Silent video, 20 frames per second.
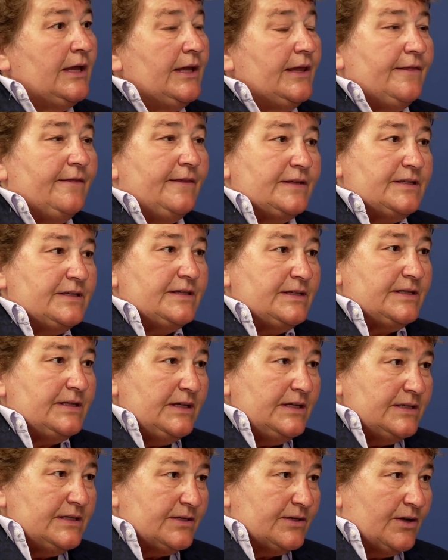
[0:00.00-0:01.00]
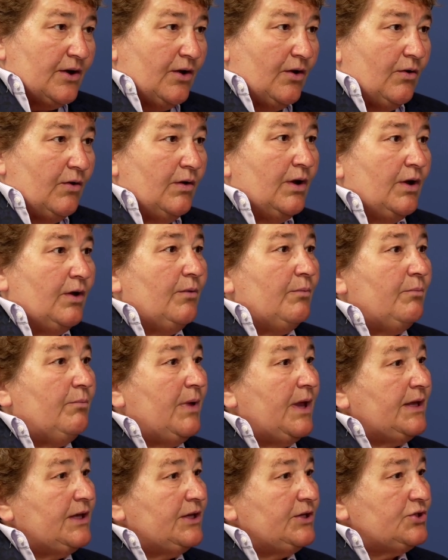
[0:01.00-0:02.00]
The CISO,
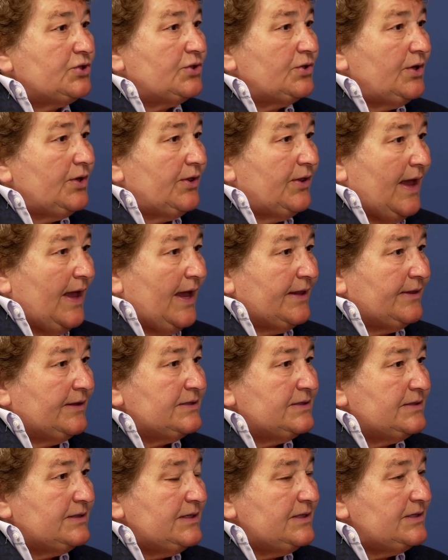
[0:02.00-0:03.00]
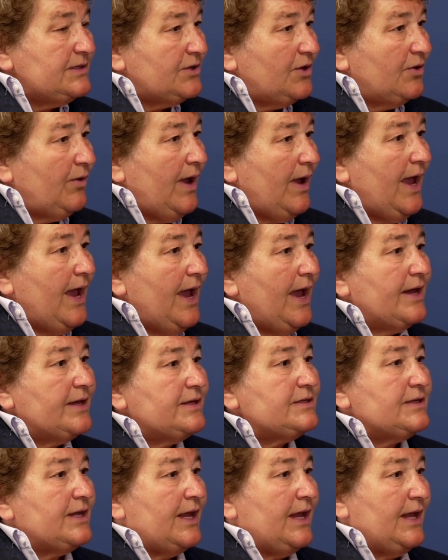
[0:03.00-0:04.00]
making sure that the CISO
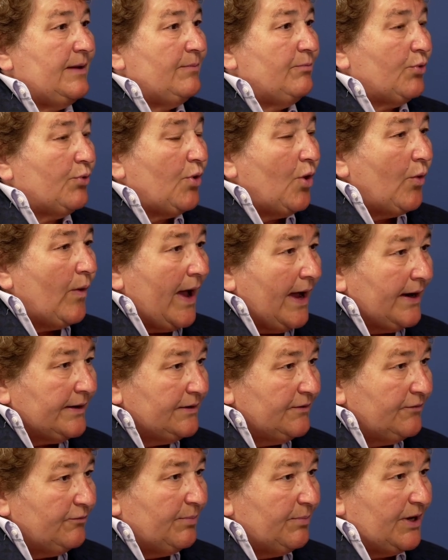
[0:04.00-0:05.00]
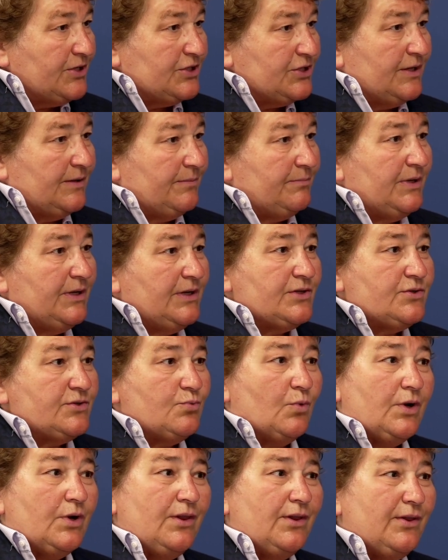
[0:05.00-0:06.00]
has a proactive budget, because
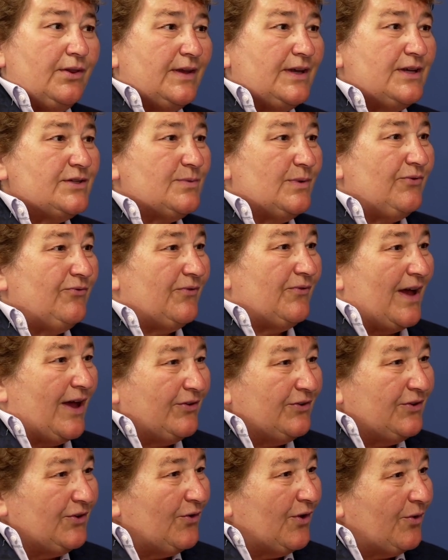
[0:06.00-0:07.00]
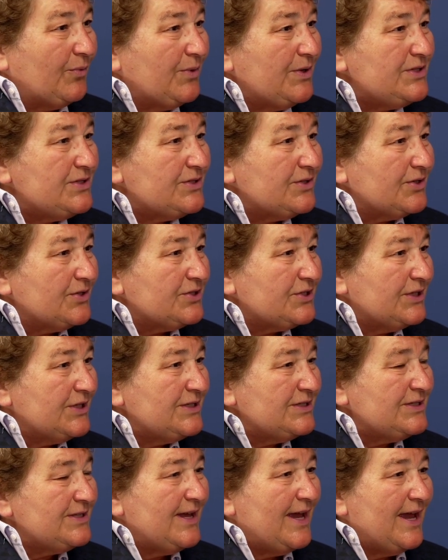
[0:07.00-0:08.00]
one of the things we found in our research
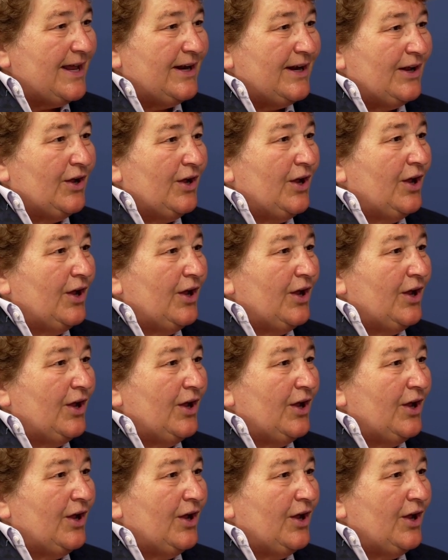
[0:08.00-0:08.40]
is that